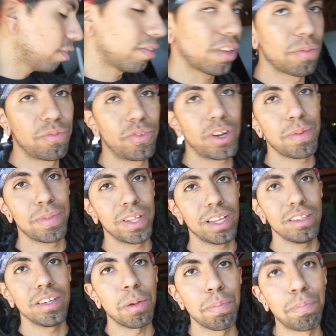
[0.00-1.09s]
subframe, and they
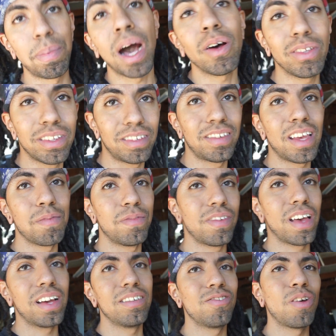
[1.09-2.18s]
look about the same
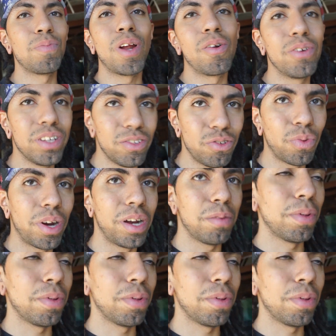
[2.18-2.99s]
size, so I'm not really too worried